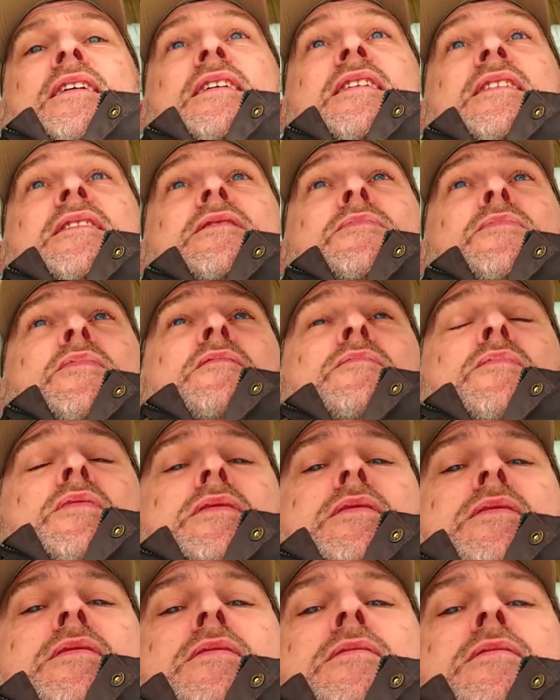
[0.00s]
and above my
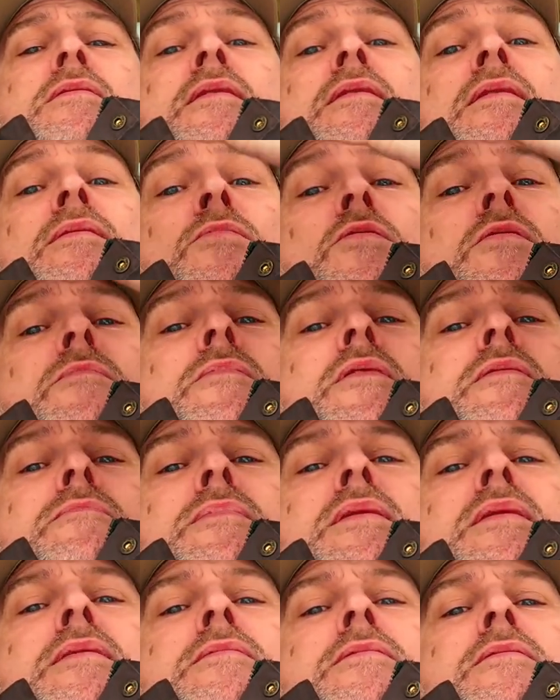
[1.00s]
head, and I'm on my
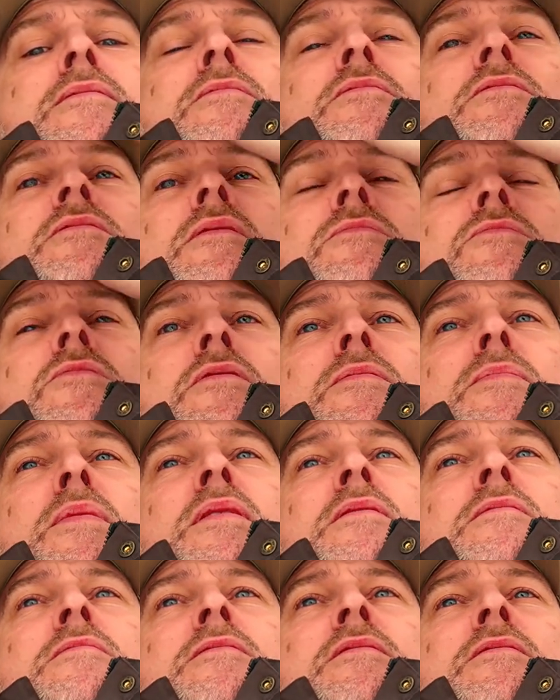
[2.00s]
mat now, so I'm not going to
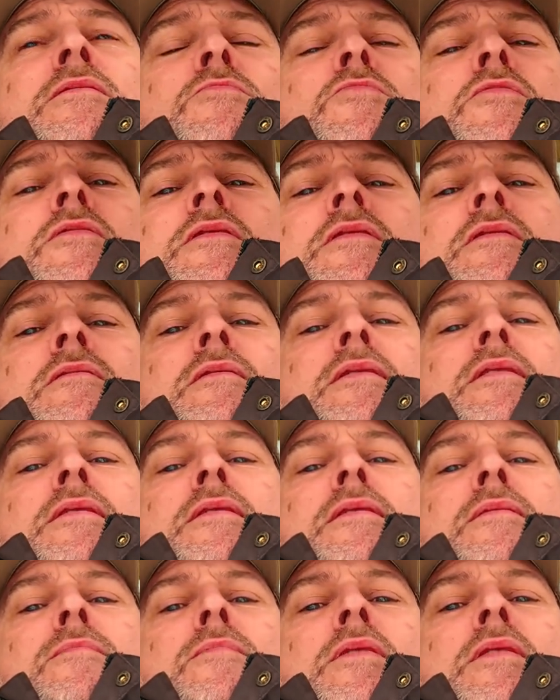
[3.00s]
be any higher than what I currently
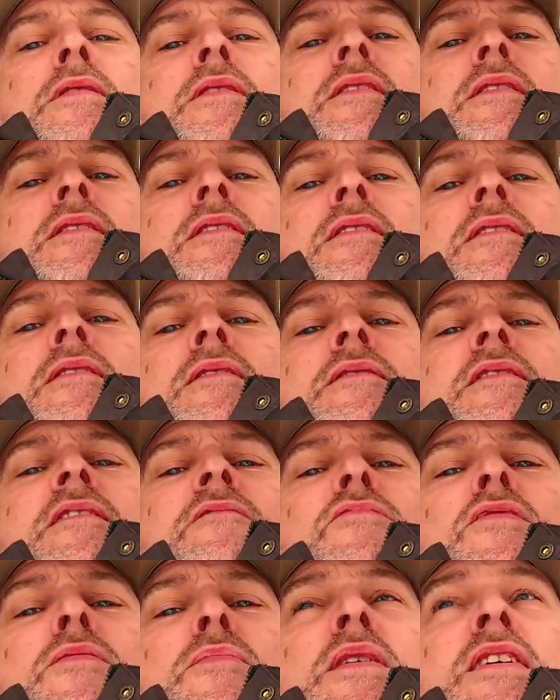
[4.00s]
am.
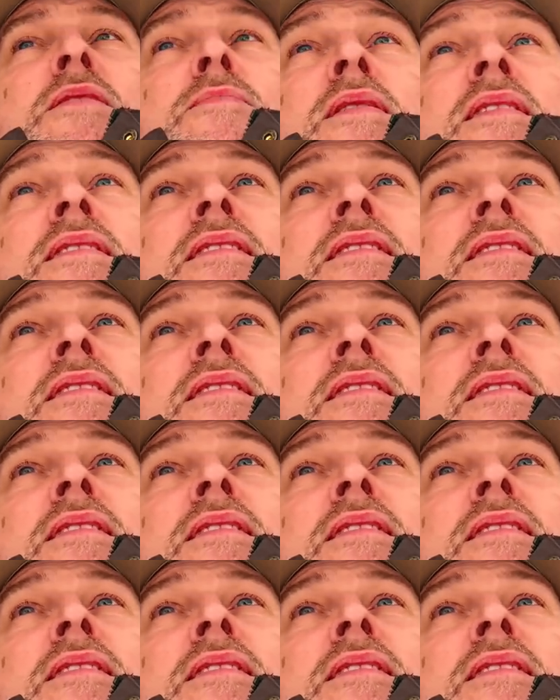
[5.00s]
Even with the peak of my